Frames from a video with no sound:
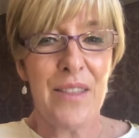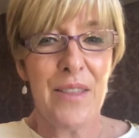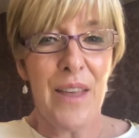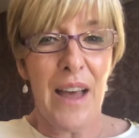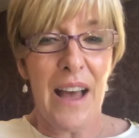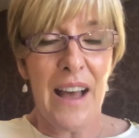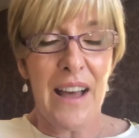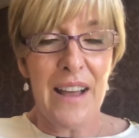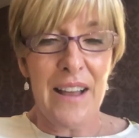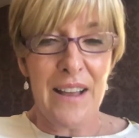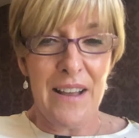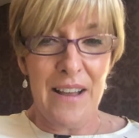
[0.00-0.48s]

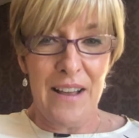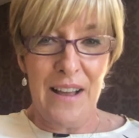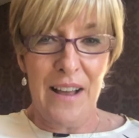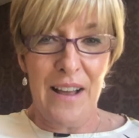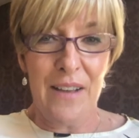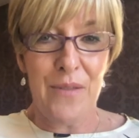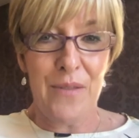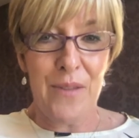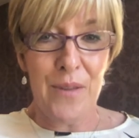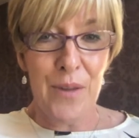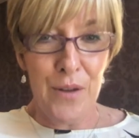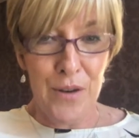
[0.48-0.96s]

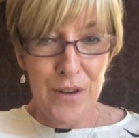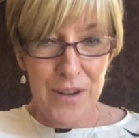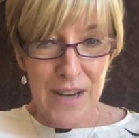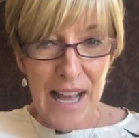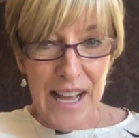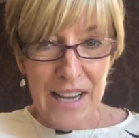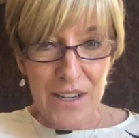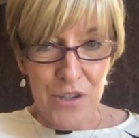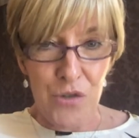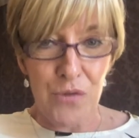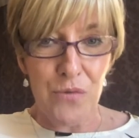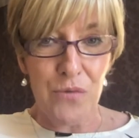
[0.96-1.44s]
the
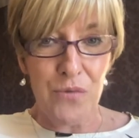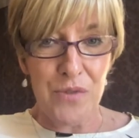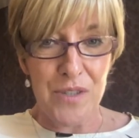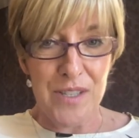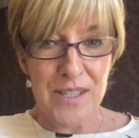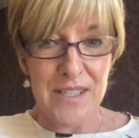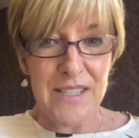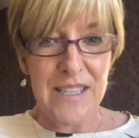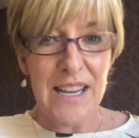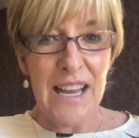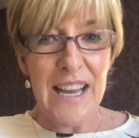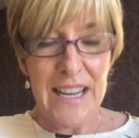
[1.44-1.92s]
natural
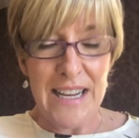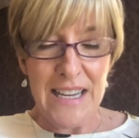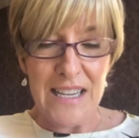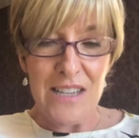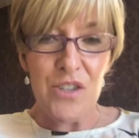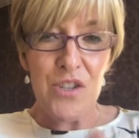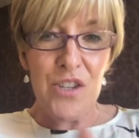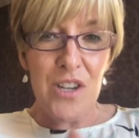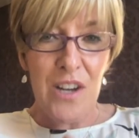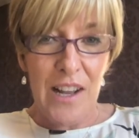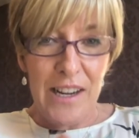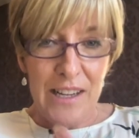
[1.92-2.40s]

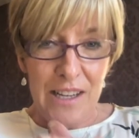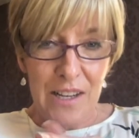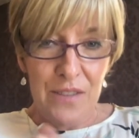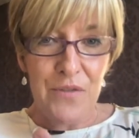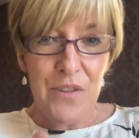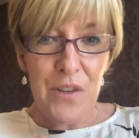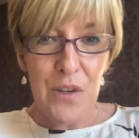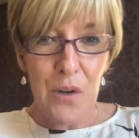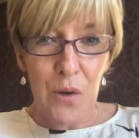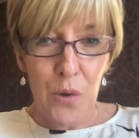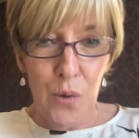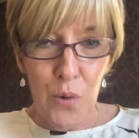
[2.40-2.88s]
stage, like if
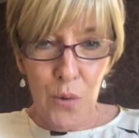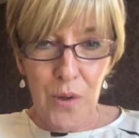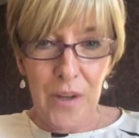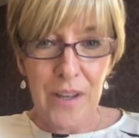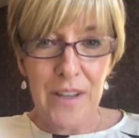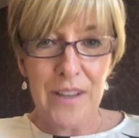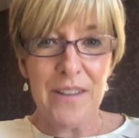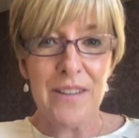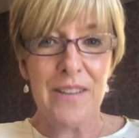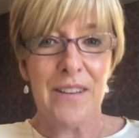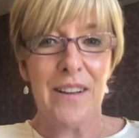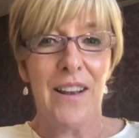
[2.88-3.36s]
you look
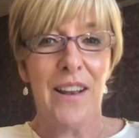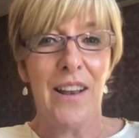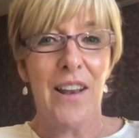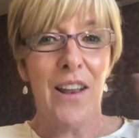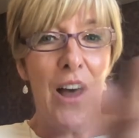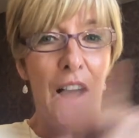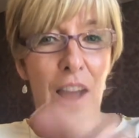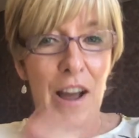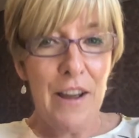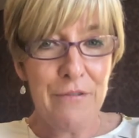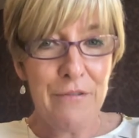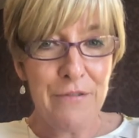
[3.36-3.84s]
at
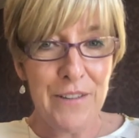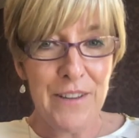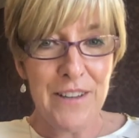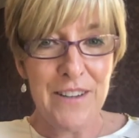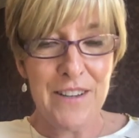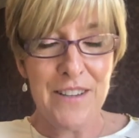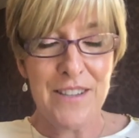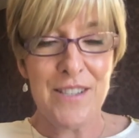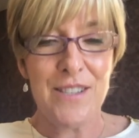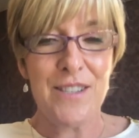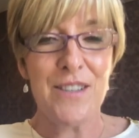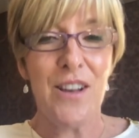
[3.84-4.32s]
life in a
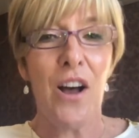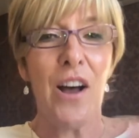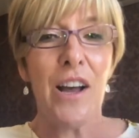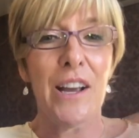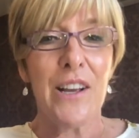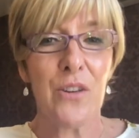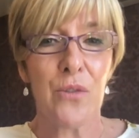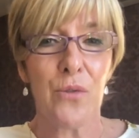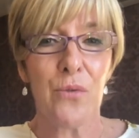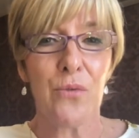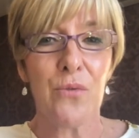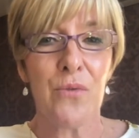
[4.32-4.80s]

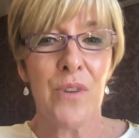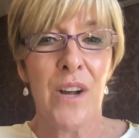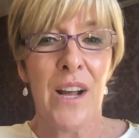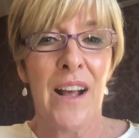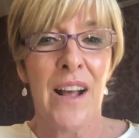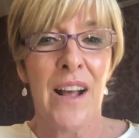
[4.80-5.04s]
cycle,